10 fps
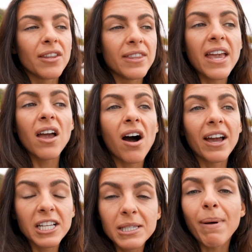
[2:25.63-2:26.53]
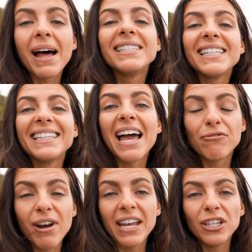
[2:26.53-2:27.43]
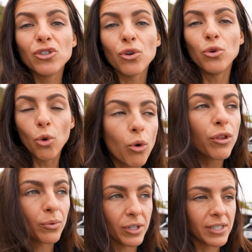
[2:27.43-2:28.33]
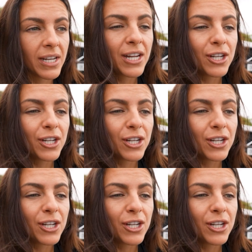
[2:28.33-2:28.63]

they are expanding their range northward.